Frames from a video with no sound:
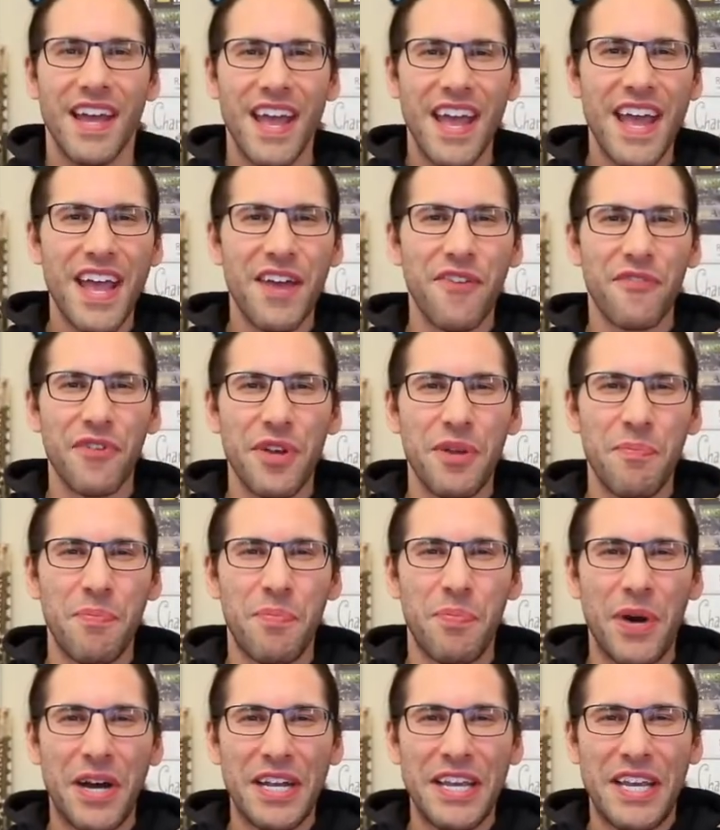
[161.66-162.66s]
Hey
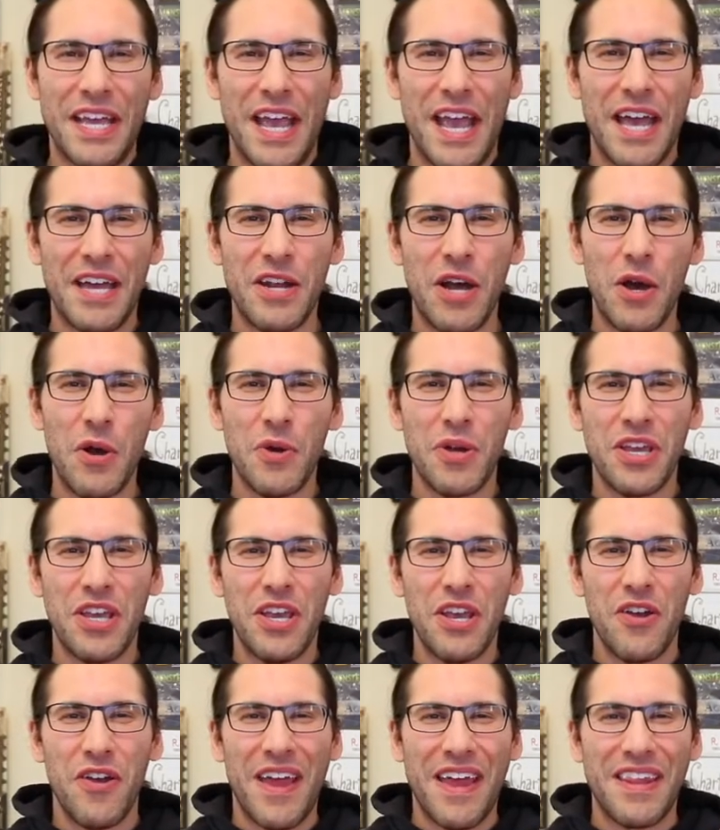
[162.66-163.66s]
everybody, Edo
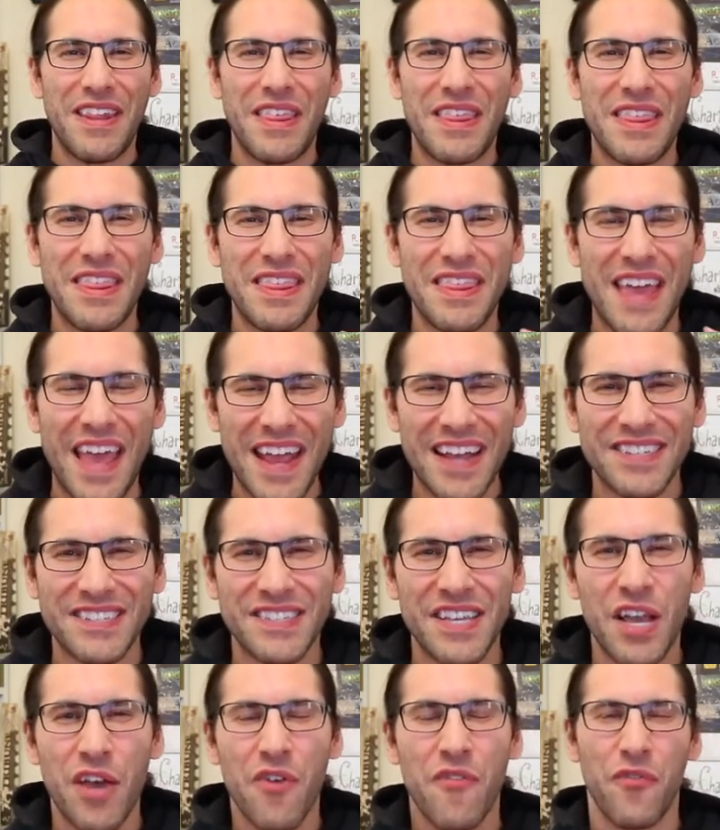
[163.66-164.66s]
here, and
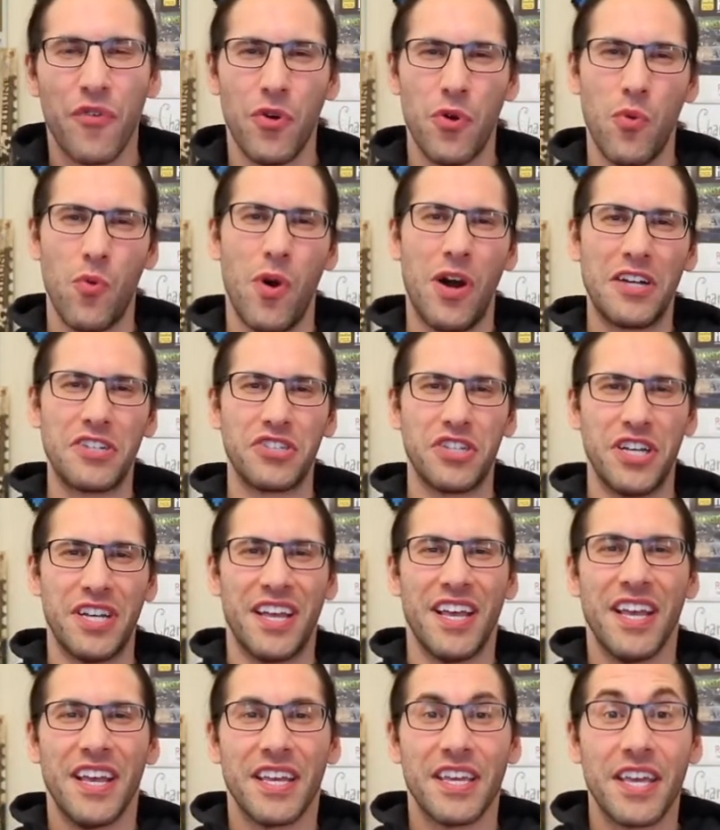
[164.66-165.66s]
thanks for
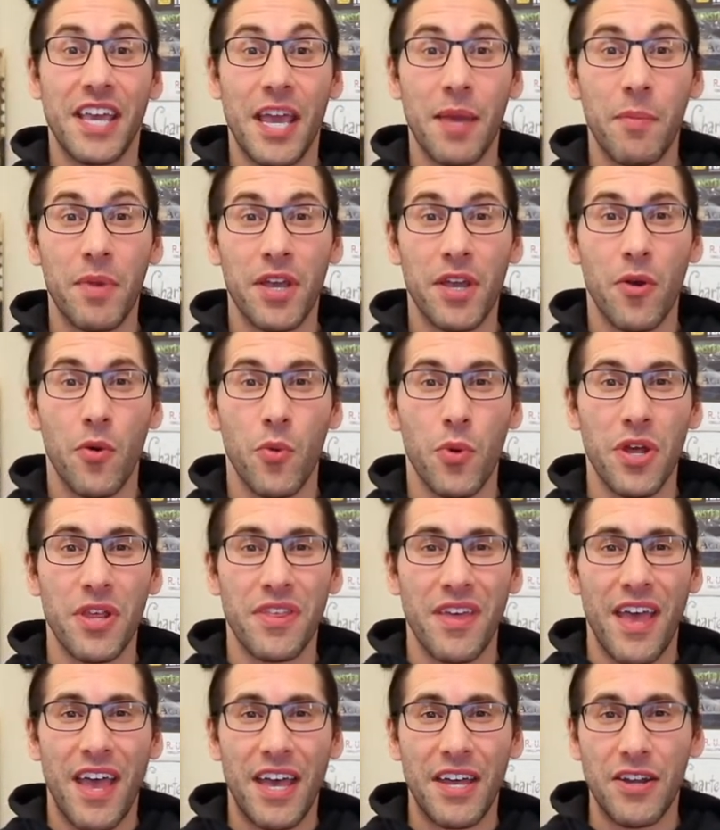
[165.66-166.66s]
watching Gaming
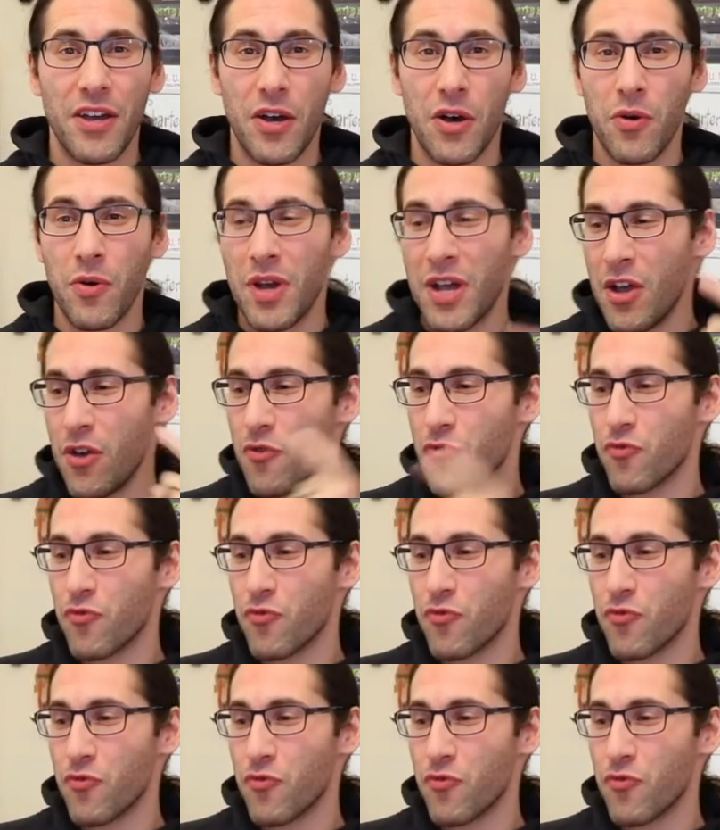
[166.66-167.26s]
with Edo.